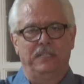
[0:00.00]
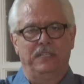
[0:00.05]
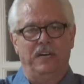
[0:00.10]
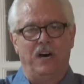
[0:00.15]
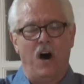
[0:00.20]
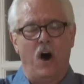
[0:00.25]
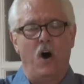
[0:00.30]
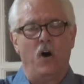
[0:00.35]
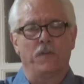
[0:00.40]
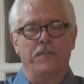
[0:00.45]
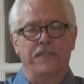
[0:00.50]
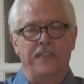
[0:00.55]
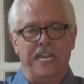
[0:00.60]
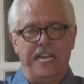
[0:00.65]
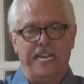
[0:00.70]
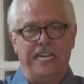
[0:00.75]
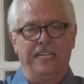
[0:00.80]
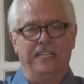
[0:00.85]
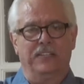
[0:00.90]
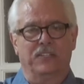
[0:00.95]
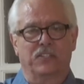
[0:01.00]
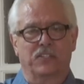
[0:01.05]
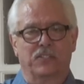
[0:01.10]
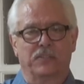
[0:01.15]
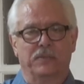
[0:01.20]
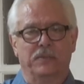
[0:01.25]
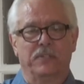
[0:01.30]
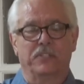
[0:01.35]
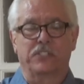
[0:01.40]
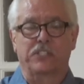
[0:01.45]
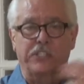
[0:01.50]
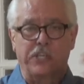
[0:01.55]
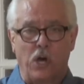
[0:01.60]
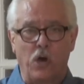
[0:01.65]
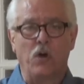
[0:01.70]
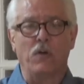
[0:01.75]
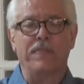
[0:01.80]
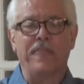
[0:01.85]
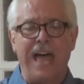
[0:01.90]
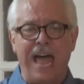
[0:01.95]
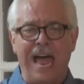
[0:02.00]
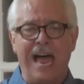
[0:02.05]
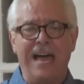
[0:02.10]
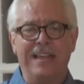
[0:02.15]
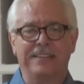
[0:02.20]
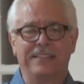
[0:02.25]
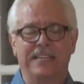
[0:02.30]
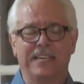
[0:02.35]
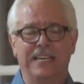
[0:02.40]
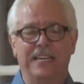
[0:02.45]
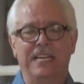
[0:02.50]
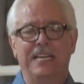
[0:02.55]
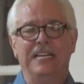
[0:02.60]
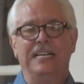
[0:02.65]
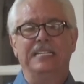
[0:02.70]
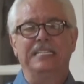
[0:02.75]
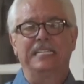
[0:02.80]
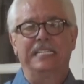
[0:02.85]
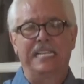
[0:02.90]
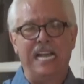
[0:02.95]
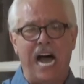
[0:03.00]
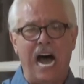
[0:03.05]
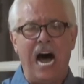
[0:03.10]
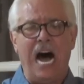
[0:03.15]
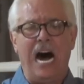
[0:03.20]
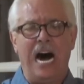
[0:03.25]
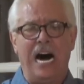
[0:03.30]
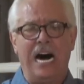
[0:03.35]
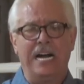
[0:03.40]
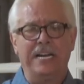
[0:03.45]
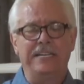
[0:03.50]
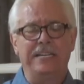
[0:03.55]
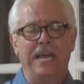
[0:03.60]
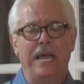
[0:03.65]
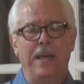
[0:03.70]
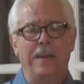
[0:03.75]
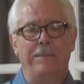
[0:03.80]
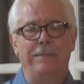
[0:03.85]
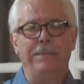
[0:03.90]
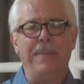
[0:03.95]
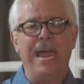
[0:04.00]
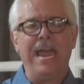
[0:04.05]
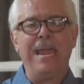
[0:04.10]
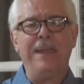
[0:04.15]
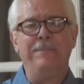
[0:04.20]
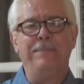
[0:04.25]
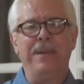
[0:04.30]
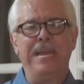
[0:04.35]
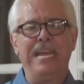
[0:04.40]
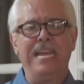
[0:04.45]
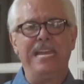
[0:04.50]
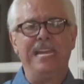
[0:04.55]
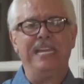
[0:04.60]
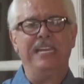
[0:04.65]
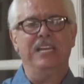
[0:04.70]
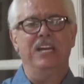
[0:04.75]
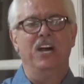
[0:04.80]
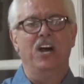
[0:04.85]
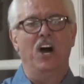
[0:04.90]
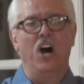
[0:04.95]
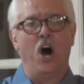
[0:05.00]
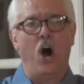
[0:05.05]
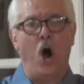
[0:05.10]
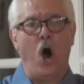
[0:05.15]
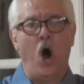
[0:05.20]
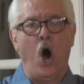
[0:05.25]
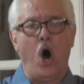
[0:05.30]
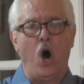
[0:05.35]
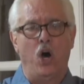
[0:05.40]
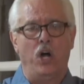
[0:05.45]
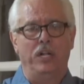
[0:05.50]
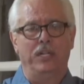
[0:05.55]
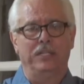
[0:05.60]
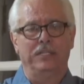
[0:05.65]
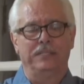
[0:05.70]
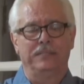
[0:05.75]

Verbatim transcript: all things, so that God may be all